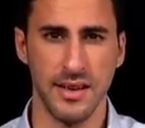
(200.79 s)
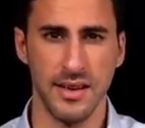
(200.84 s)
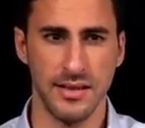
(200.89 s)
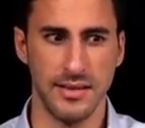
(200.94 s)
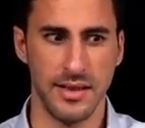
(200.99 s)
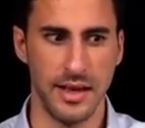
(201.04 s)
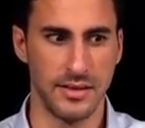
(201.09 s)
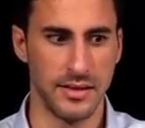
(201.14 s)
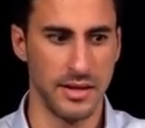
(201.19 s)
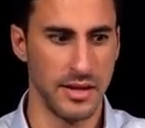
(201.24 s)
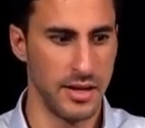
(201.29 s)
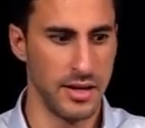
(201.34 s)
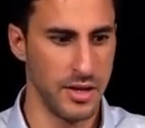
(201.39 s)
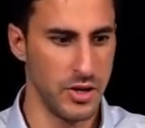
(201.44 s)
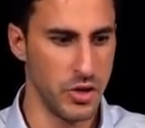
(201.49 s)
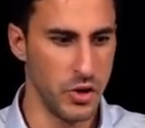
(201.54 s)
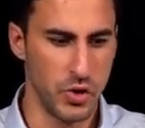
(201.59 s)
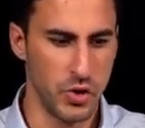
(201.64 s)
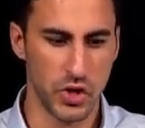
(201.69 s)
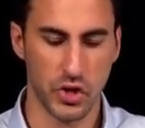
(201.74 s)
that
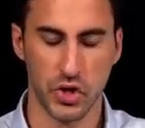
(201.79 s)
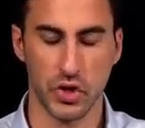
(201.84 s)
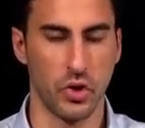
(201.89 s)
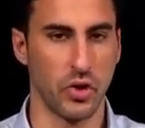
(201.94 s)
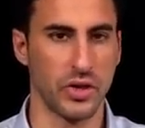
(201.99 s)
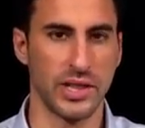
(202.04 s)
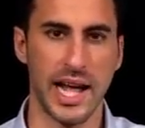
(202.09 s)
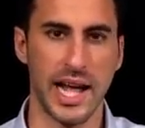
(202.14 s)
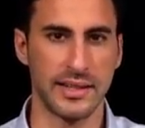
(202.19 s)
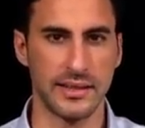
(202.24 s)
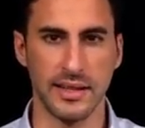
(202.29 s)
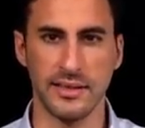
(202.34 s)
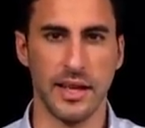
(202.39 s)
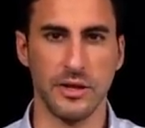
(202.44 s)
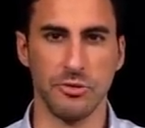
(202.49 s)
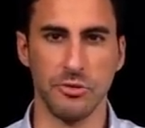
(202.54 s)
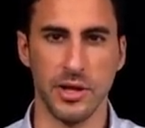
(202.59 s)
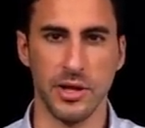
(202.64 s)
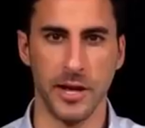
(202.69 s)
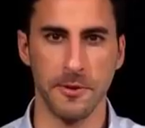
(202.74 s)
you just don't like the
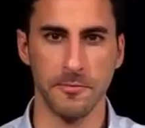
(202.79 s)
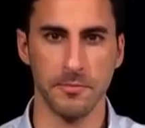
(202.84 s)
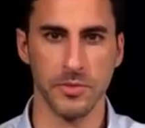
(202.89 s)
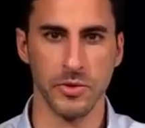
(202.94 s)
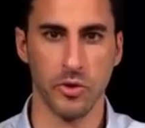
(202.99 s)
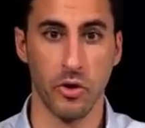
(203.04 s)
day-to-day,